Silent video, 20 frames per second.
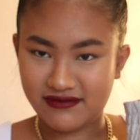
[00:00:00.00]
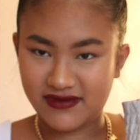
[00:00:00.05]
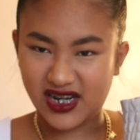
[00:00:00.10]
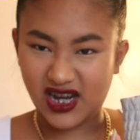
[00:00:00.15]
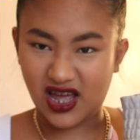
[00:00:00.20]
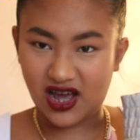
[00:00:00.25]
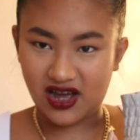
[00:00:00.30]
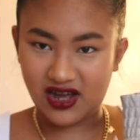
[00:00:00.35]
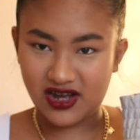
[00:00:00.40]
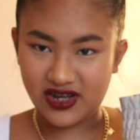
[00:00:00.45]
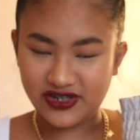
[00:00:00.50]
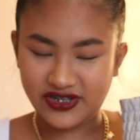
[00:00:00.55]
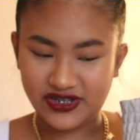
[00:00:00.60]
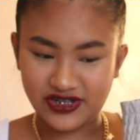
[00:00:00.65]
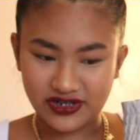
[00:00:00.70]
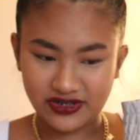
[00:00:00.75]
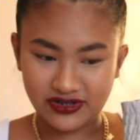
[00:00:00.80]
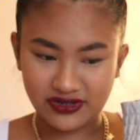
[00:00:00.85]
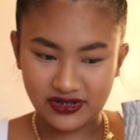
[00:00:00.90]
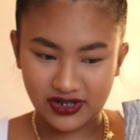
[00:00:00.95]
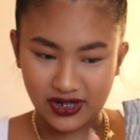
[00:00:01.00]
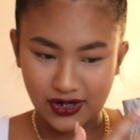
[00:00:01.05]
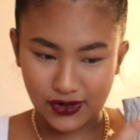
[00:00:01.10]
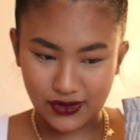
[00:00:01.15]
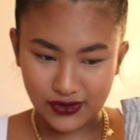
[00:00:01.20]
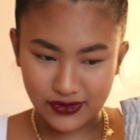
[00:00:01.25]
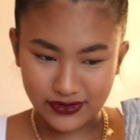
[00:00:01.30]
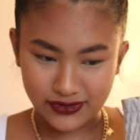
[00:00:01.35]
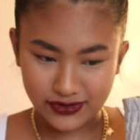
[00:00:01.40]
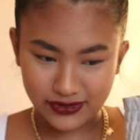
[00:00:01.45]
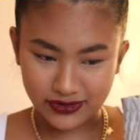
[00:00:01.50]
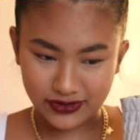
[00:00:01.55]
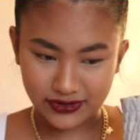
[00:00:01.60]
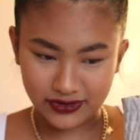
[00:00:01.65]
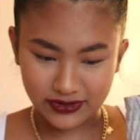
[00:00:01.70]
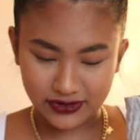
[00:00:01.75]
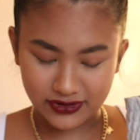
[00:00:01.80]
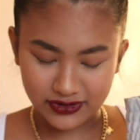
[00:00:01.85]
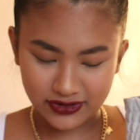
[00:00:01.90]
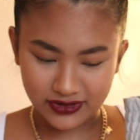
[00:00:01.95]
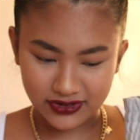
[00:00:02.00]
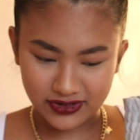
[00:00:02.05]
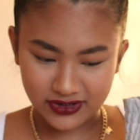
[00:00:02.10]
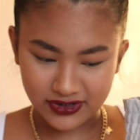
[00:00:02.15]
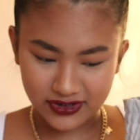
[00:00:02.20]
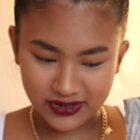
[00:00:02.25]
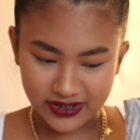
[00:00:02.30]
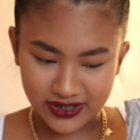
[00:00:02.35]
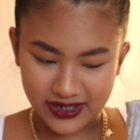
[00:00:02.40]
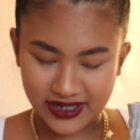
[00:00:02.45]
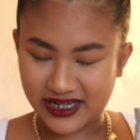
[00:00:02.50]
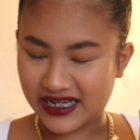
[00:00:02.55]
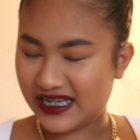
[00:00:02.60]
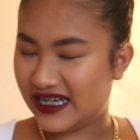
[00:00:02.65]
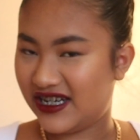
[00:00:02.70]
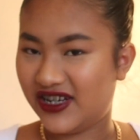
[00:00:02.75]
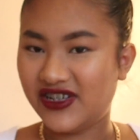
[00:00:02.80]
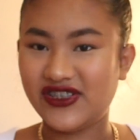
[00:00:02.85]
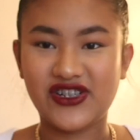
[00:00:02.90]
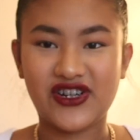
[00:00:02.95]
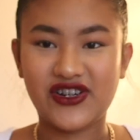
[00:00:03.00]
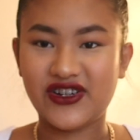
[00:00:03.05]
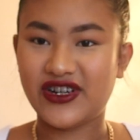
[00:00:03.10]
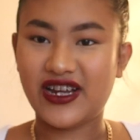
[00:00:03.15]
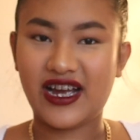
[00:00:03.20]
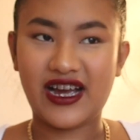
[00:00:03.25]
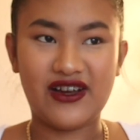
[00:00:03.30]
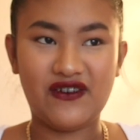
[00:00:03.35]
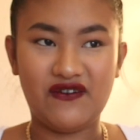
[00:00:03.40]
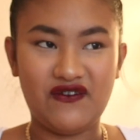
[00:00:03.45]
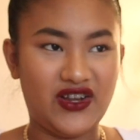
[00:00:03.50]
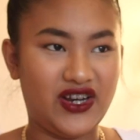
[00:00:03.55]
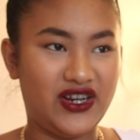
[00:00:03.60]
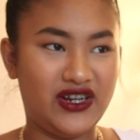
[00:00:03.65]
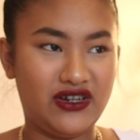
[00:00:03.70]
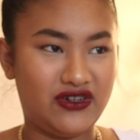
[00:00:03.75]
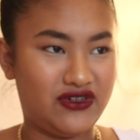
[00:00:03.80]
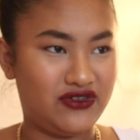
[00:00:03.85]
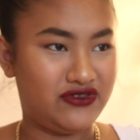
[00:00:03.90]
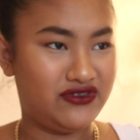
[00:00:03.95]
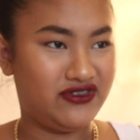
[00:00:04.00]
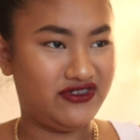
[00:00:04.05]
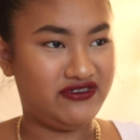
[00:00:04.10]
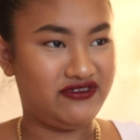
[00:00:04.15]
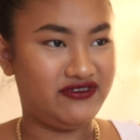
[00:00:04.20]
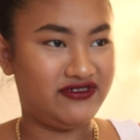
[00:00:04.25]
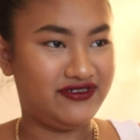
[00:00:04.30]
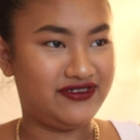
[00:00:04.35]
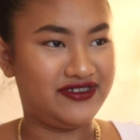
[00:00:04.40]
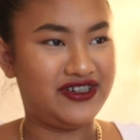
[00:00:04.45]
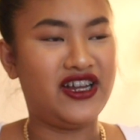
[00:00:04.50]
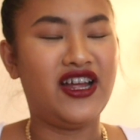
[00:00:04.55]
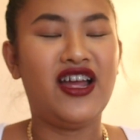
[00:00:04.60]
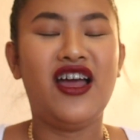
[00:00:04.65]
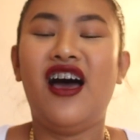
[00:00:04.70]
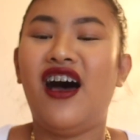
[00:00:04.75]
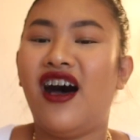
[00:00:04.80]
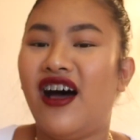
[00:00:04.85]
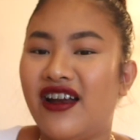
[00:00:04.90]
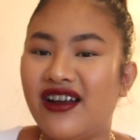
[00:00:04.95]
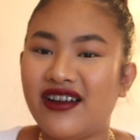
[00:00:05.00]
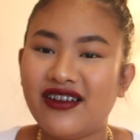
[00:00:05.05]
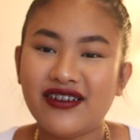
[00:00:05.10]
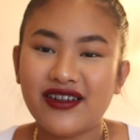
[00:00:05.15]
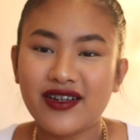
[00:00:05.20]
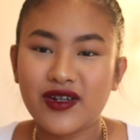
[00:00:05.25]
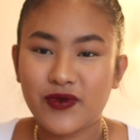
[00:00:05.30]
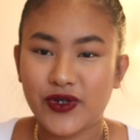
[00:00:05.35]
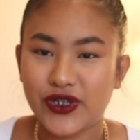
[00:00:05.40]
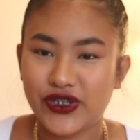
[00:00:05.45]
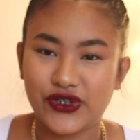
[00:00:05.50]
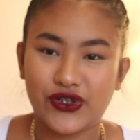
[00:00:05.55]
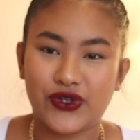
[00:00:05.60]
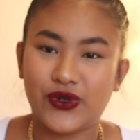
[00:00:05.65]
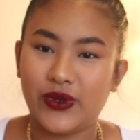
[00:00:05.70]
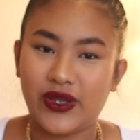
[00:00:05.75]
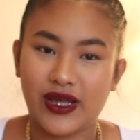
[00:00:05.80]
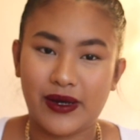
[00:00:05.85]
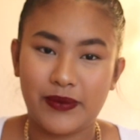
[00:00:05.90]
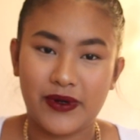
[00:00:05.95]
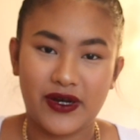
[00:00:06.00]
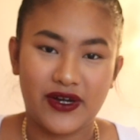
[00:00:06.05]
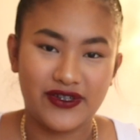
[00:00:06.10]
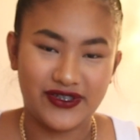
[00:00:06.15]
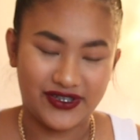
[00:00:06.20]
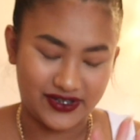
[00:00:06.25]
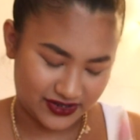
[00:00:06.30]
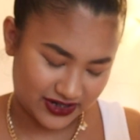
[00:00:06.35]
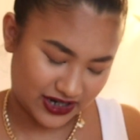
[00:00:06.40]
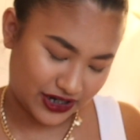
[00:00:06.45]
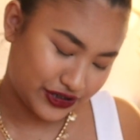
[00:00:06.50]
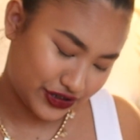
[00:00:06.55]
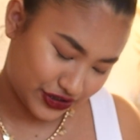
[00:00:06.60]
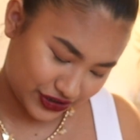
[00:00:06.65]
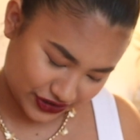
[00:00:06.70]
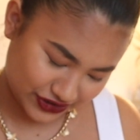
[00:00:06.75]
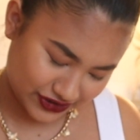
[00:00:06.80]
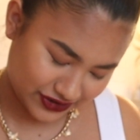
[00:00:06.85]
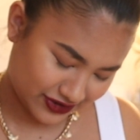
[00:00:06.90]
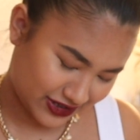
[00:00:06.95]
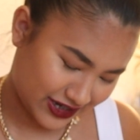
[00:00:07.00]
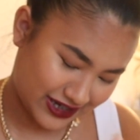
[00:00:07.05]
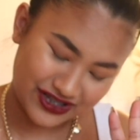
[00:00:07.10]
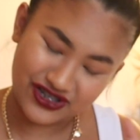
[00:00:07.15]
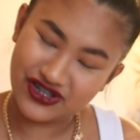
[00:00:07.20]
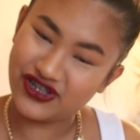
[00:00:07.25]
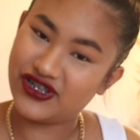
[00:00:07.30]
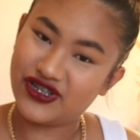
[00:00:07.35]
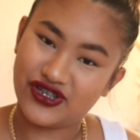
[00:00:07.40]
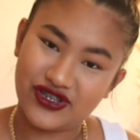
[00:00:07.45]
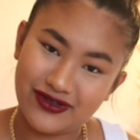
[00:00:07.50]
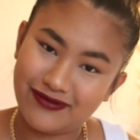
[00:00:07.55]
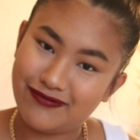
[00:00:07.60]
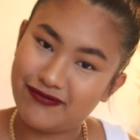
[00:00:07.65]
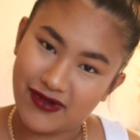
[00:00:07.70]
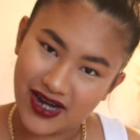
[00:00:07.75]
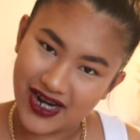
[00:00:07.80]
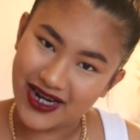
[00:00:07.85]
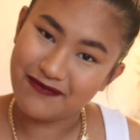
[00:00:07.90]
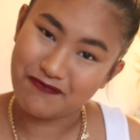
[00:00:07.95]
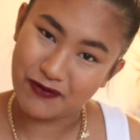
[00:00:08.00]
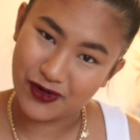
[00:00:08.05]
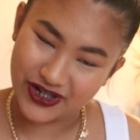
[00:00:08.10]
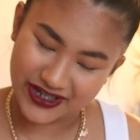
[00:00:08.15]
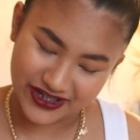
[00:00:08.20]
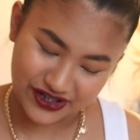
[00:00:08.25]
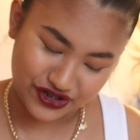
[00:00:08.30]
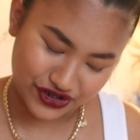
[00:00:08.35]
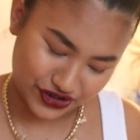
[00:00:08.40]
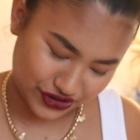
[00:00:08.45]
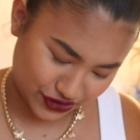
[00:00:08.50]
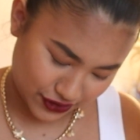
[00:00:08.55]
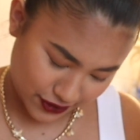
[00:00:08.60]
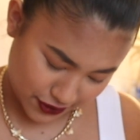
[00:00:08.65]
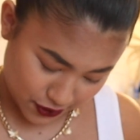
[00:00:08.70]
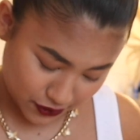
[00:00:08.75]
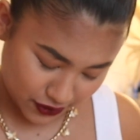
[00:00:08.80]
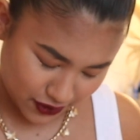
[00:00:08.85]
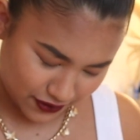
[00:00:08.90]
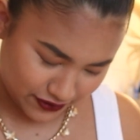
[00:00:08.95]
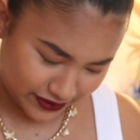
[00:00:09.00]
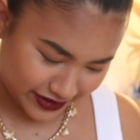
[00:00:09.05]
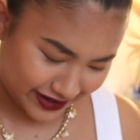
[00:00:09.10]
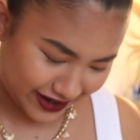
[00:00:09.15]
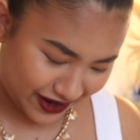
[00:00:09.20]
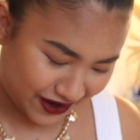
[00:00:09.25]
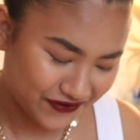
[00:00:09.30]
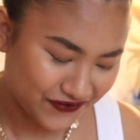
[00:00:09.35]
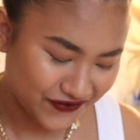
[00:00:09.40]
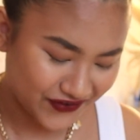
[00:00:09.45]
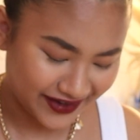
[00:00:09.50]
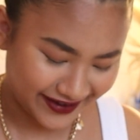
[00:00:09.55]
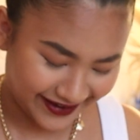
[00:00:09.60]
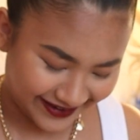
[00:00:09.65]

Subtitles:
large, long, and I don't have a long, I don't know what you call that part. I just, it's just, my body's just not long enough,